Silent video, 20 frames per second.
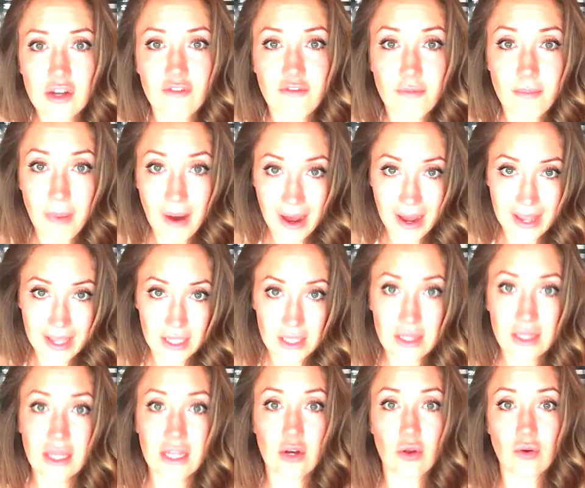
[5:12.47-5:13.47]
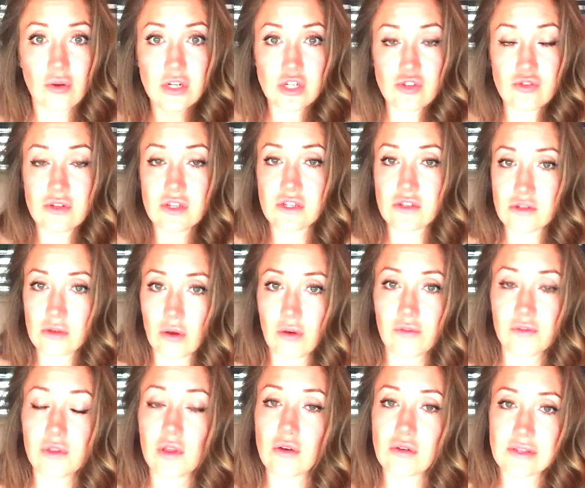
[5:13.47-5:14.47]
of bile in order to
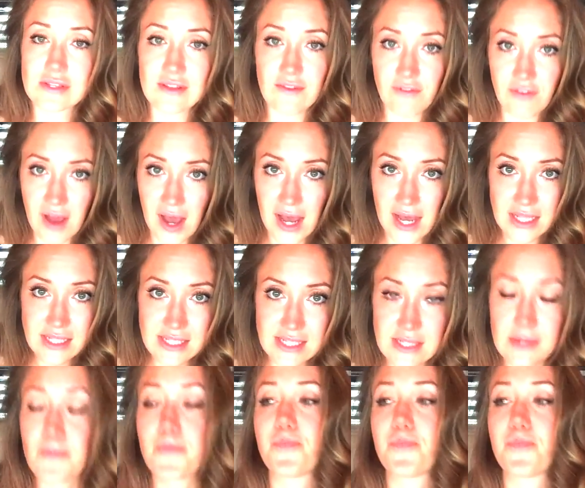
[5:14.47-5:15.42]
dissolve those fats,